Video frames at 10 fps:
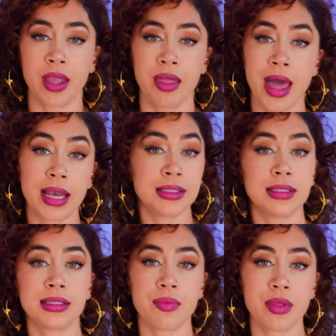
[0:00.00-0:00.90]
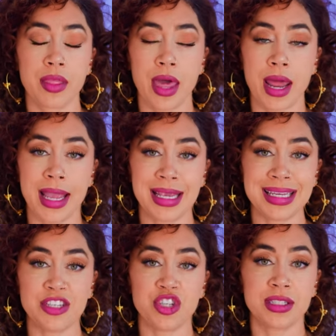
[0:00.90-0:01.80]
And that isn't something that I
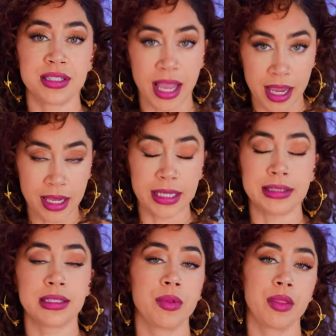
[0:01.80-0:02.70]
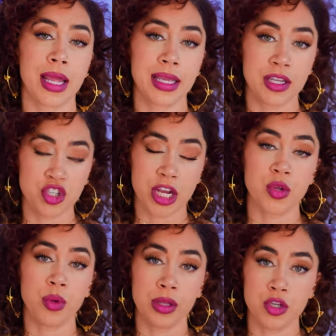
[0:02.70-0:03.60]
can just say, it's something that I can
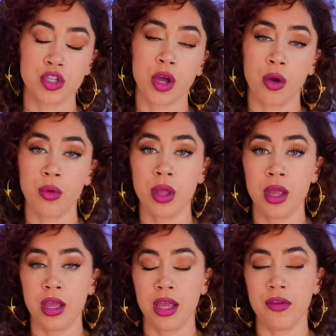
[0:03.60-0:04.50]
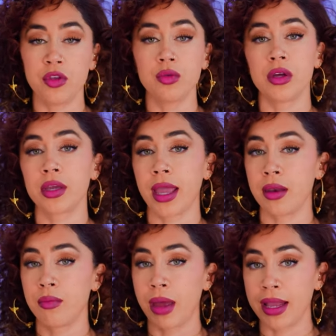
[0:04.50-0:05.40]
genuinely show. If you look
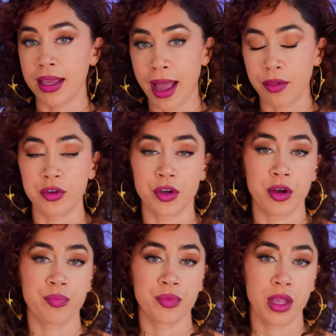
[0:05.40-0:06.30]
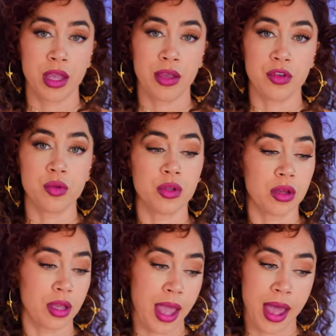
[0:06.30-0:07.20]
at my calendar, if you
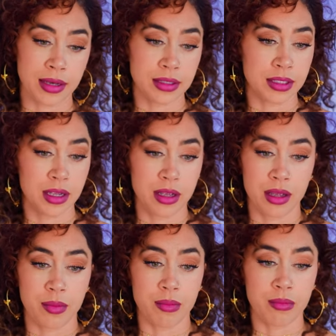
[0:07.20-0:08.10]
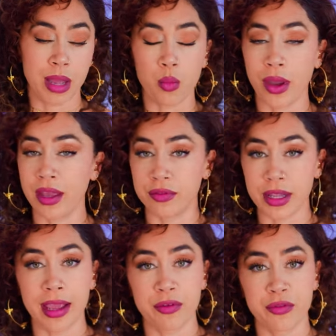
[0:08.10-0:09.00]
look at my way of
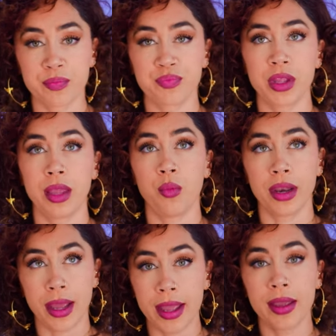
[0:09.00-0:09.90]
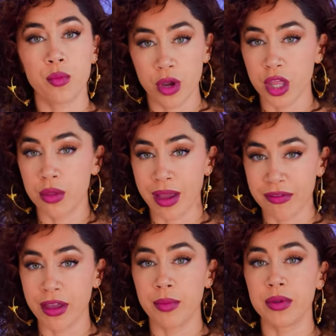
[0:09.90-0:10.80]
life. And when I am with my
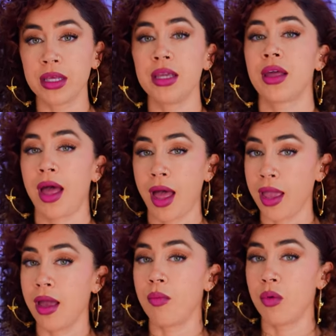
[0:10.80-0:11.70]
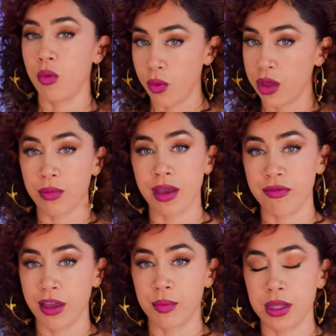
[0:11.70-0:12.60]
family, I am with my
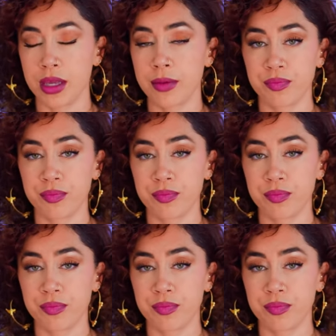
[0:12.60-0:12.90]
family.